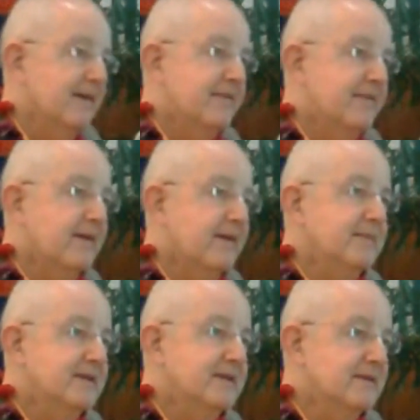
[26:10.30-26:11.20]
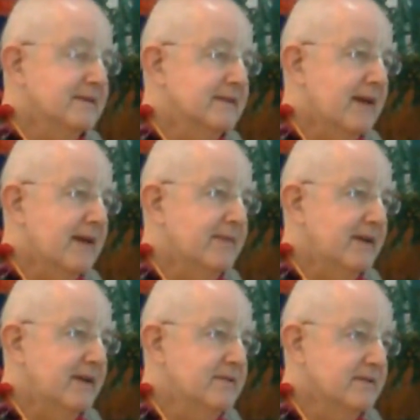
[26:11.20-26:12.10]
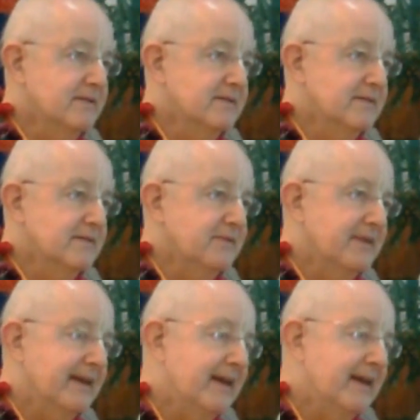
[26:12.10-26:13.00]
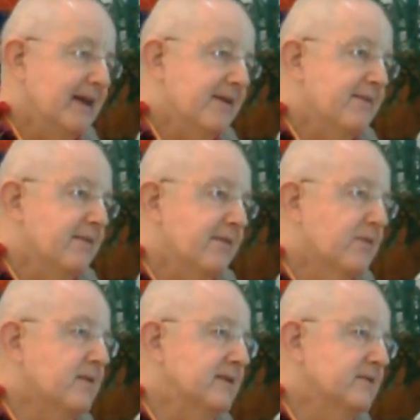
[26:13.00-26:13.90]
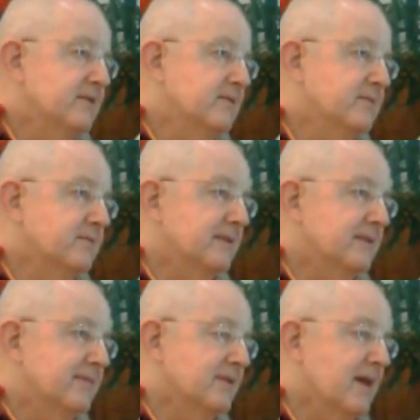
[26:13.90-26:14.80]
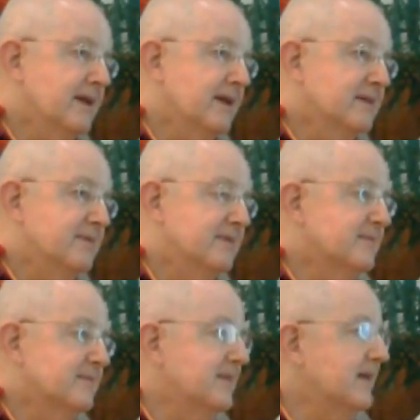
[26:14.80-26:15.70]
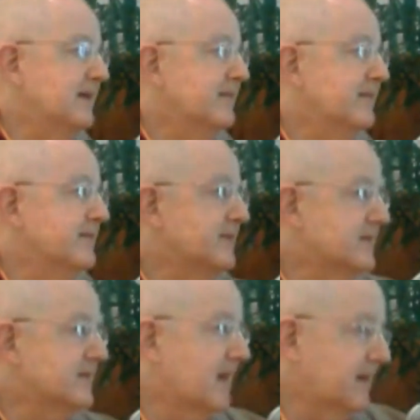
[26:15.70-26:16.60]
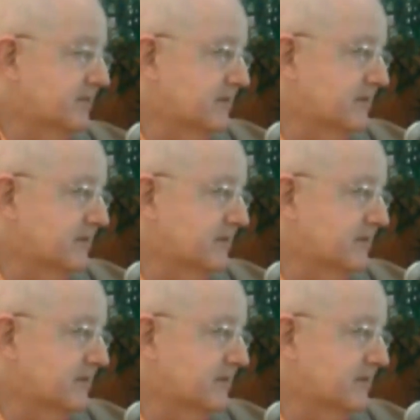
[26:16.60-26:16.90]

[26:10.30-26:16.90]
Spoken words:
from material contamination, according to what Prahlad says, beyond even the touch